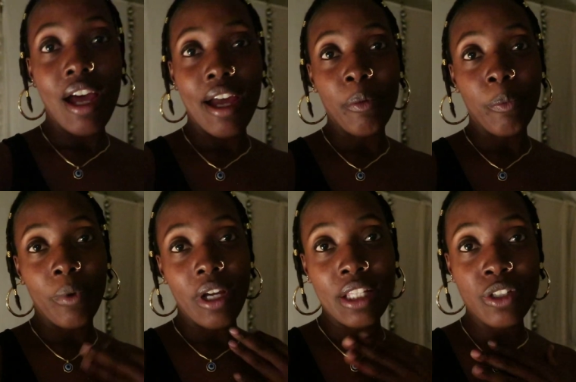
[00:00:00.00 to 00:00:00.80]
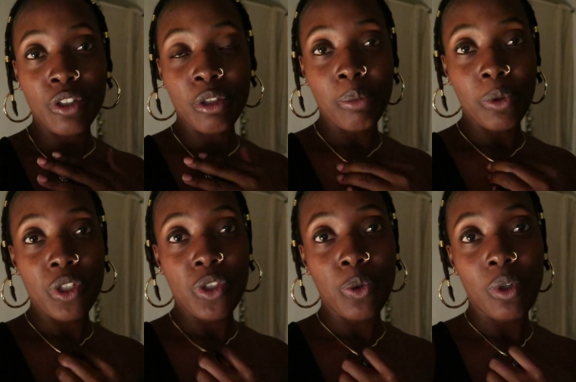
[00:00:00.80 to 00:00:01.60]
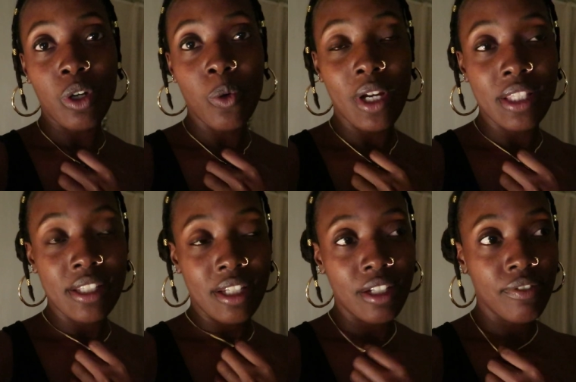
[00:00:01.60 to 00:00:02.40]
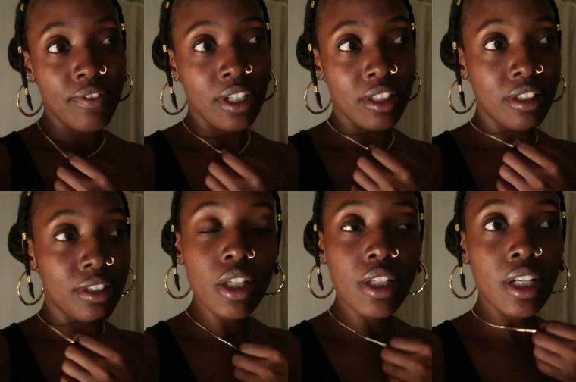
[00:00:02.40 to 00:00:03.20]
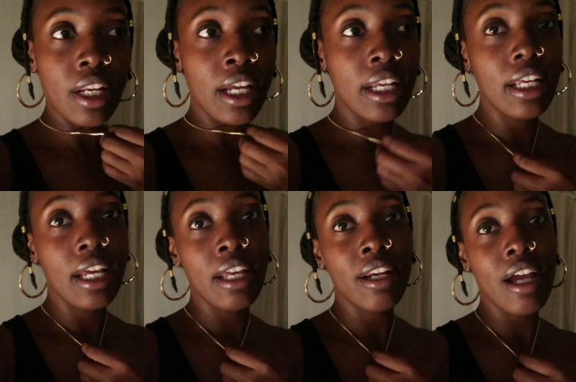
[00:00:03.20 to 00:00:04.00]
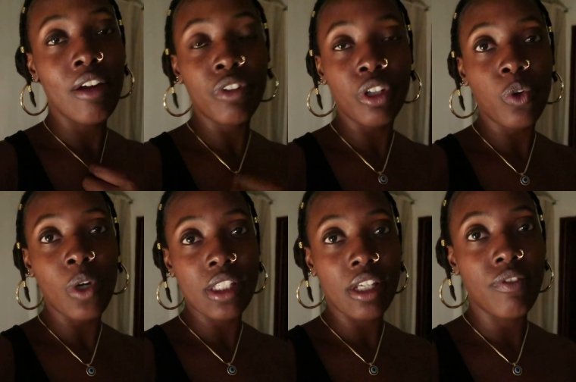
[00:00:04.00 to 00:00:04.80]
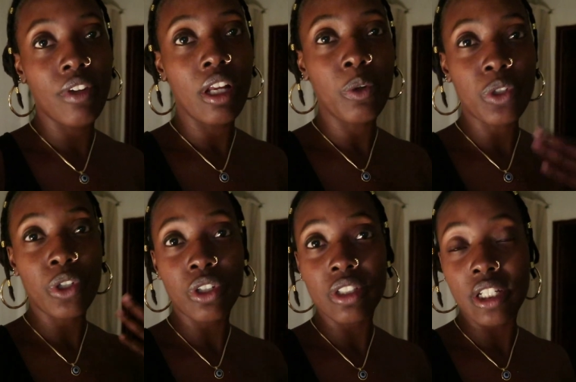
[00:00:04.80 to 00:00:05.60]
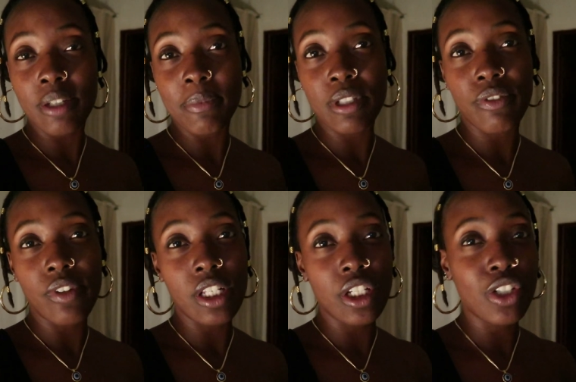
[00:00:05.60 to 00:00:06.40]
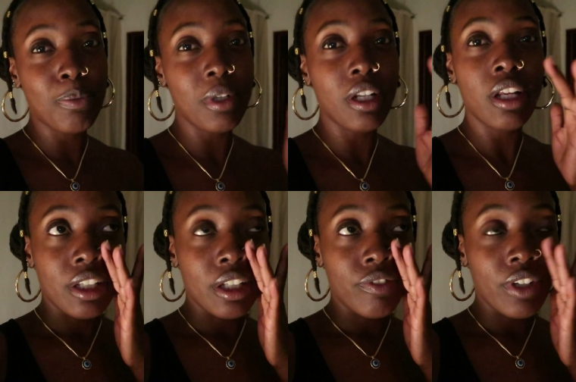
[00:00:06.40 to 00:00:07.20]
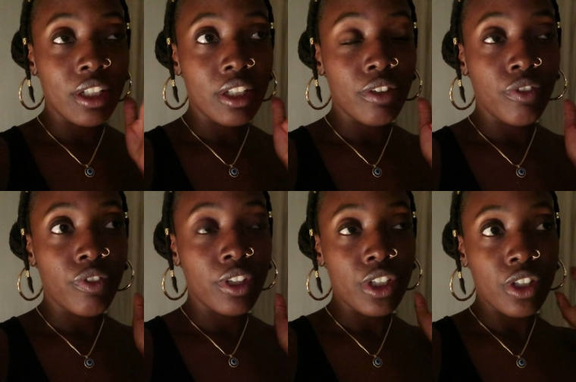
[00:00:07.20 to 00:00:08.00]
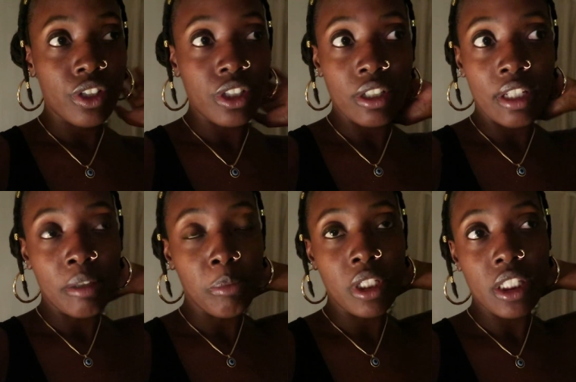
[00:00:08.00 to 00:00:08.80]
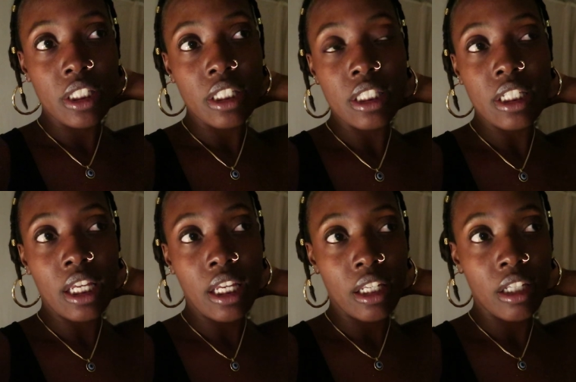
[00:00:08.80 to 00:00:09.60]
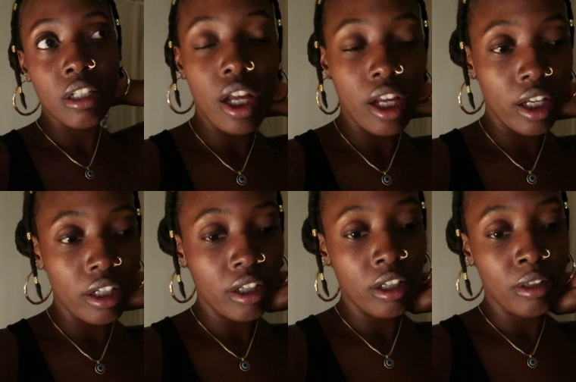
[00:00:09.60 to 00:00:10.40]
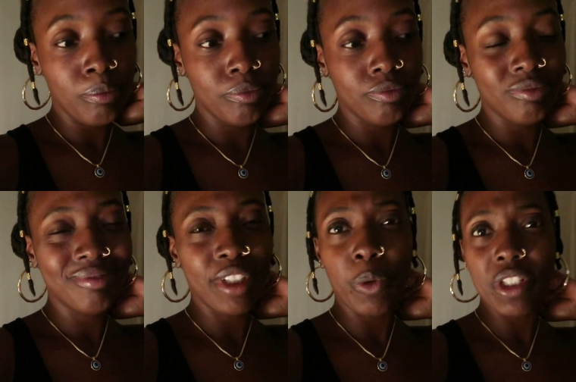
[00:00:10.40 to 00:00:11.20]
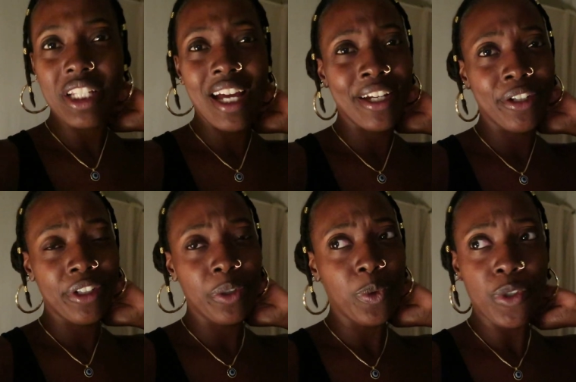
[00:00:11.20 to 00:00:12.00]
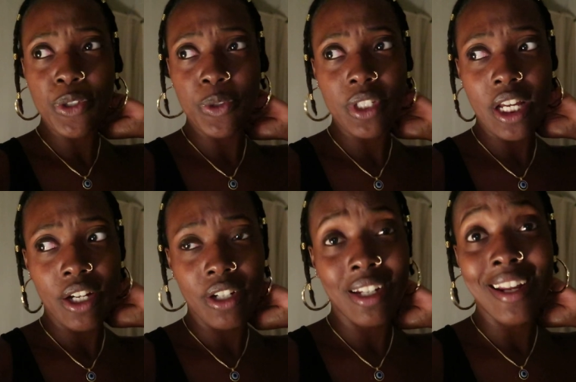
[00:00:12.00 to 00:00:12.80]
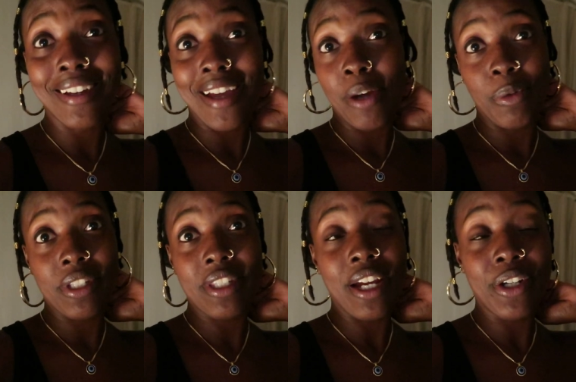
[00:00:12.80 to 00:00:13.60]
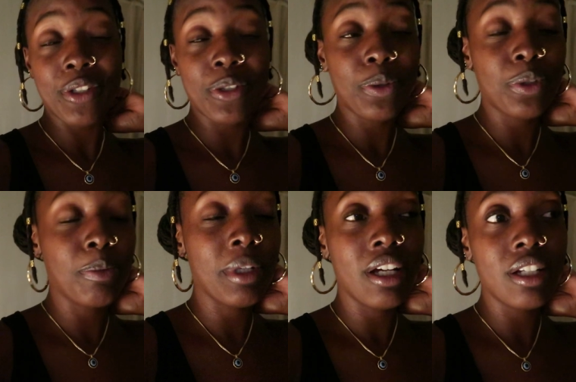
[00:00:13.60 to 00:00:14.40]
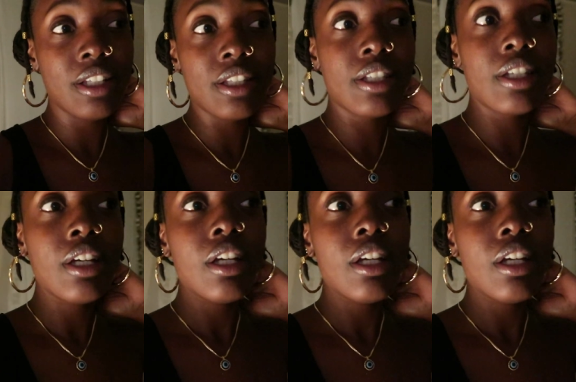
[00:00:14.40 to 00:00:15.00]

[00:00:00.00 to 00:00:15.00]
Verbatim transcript: I, I took the boys to a Kwanzaa event tonight and after the Kwanzaa event I was gonna take them to the village but the event didn't finish until like minutes to 10 and um, they were tired they were so tired and I was tired too to be honest